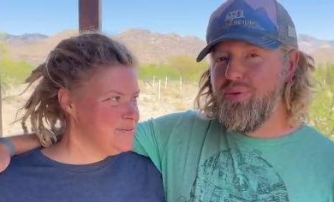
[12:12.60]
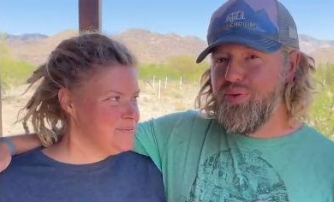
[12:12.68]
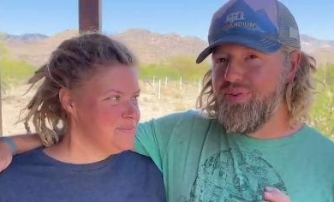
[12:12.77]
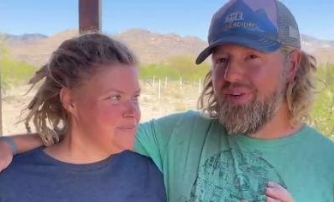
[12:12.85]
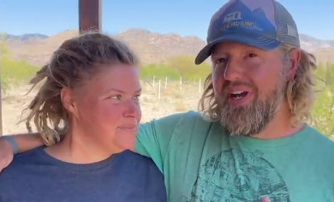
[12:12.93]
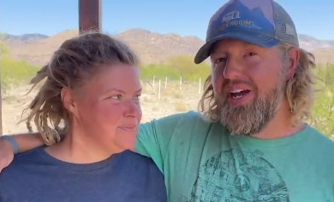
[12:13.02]
Speaker 1: we
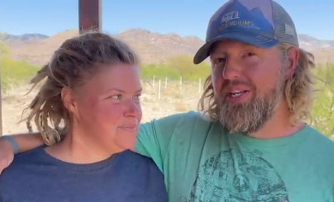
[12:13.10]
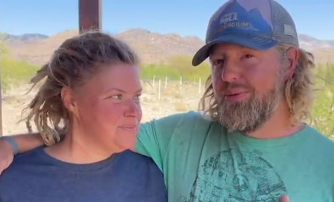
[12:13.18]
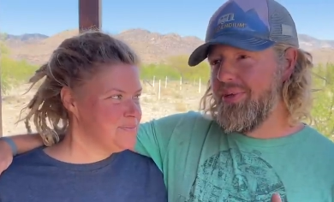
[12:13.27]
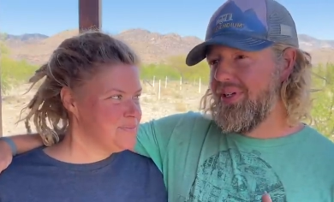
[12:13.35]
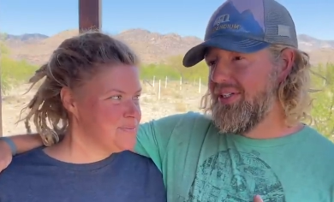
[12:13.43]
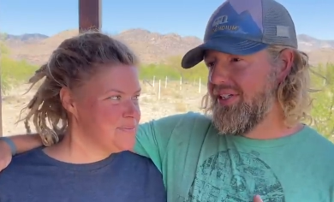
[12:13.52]
forgot is
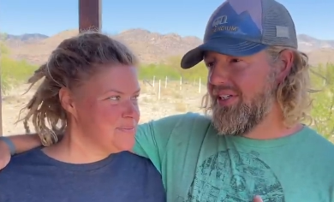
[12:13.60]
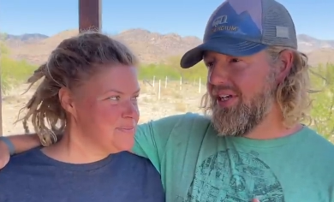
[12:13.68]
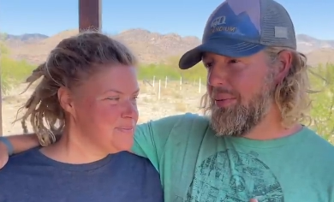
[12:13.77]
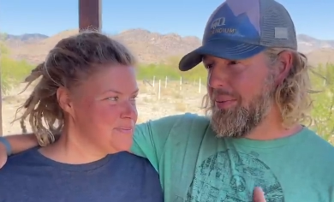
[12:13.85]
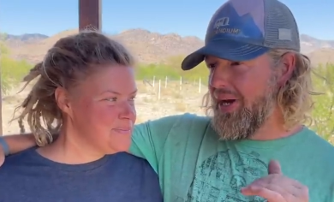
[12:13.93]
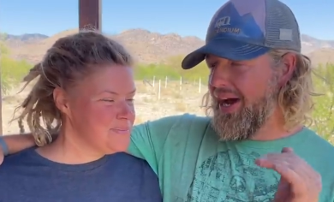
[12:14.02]
because it's
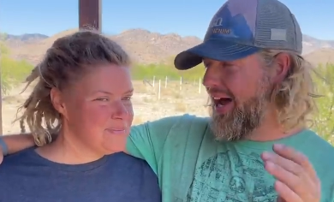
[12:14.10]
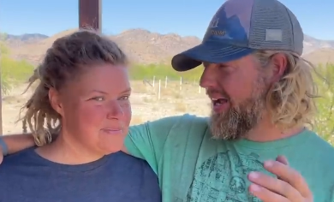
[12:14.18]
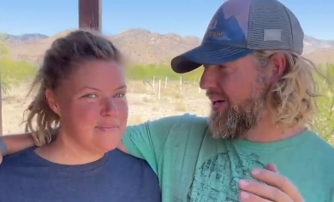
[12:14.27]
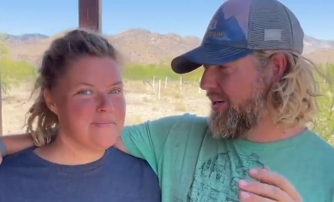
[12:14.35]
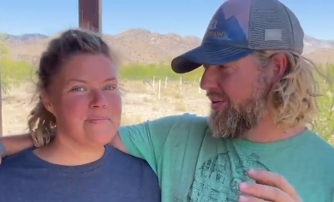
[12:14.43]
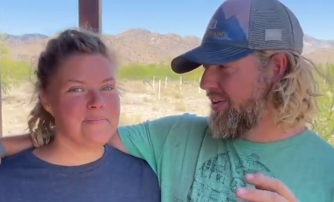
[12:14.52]
up
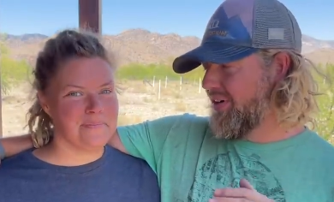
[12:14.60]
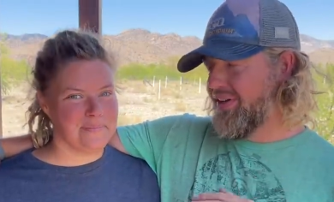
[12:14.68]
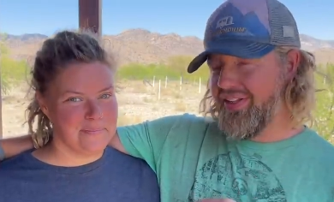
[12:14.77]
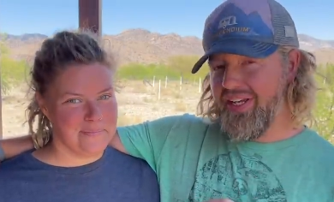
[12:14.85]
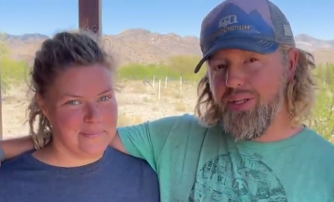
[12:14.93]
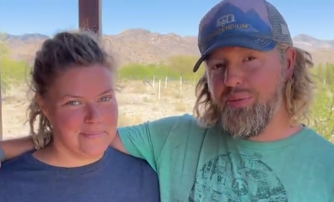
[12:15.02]
higher than mm
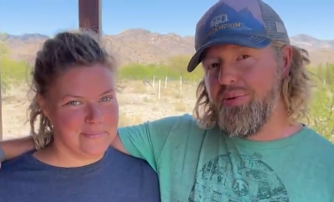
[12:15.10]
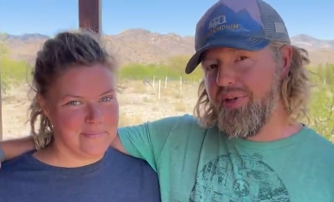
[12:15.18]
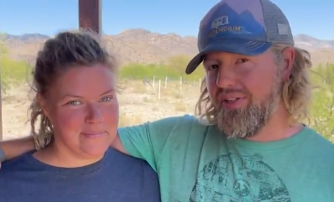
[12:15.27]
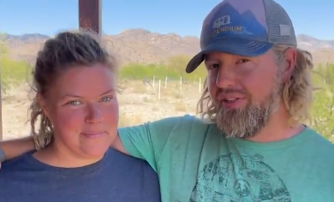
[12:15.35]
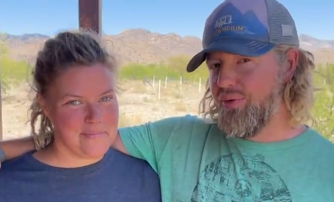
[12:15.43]
all the other plugs, so